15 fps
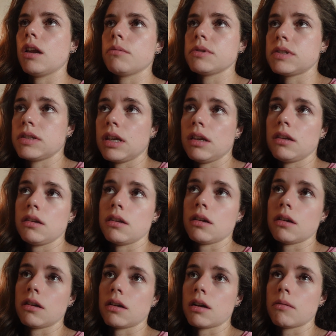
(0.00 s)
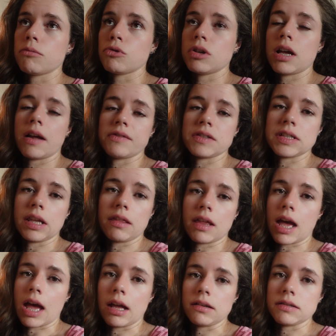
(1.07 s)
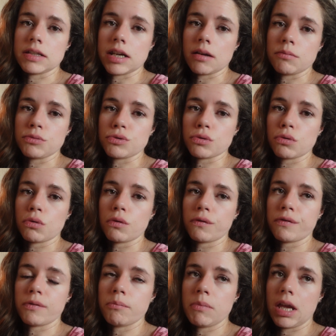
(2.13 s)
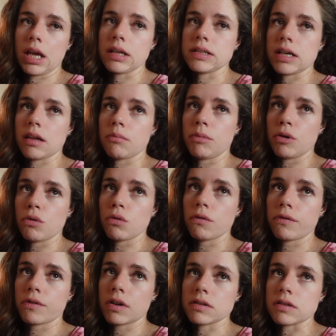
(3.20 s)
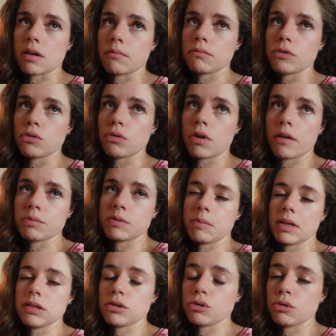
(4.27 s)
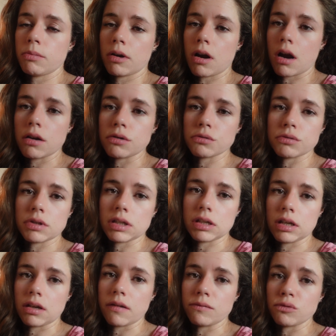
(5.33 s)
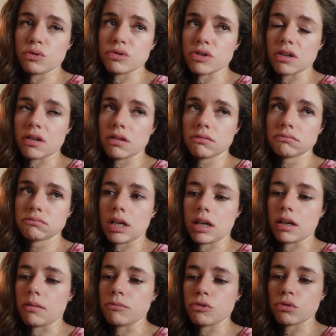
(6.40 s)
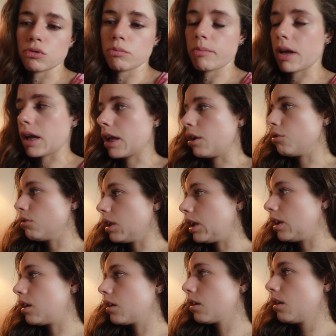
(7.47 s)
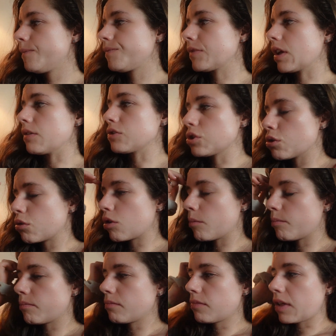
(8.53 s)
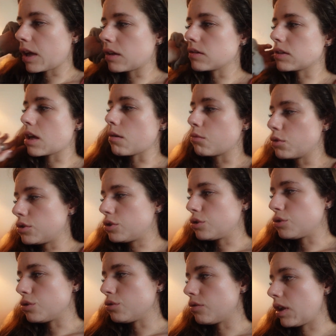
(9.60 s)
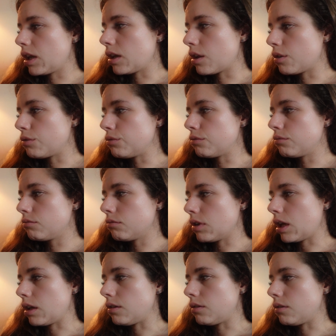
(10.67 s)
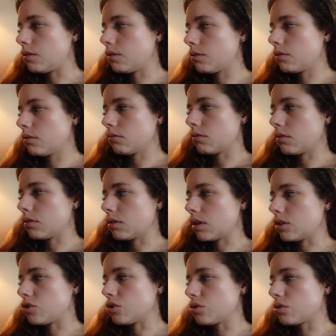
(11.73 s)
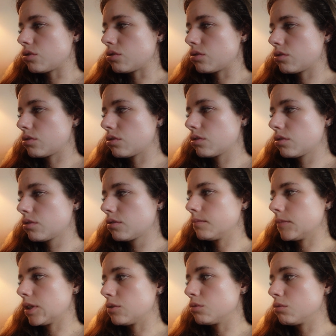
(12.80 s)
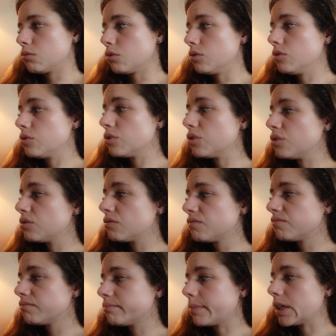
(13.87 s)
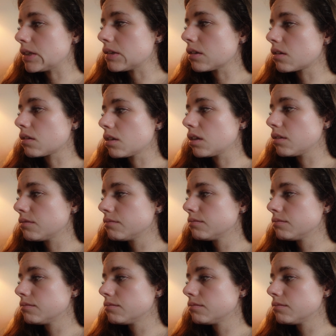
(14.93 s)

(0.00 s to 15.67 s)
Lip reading: I was saying, I'm going to have to take the hit in terms of Meg telling me off, because I was meant to do my cardio today and I've not done it, and I'm not going back out. Like, I've still got things that I want to do right now, and I don't want to, basically.